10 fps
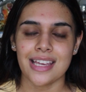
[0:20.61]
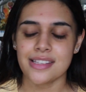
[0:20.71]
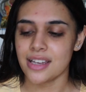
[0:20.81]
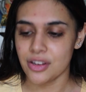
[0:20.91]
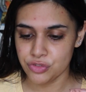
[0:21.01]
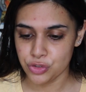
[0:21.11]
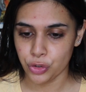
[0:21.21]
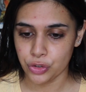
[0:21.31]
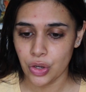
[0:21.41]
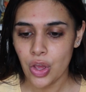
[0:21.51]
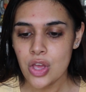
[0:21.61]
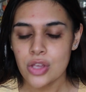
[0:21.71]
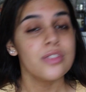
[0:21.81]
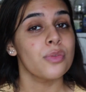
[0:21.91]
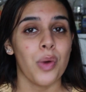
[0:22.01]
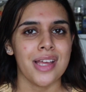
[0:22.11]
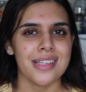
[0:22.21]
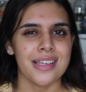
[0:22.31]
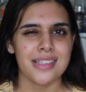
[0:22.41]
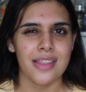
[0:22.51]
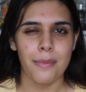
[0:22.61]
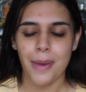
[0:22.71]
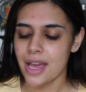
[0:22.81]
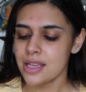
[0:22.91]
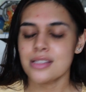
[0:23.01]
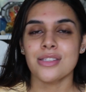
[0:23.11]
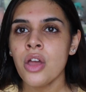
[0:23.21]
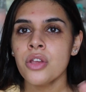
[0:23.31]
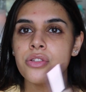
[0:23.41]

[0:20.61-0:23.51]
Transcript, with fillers: as I have done some wear tests in the past.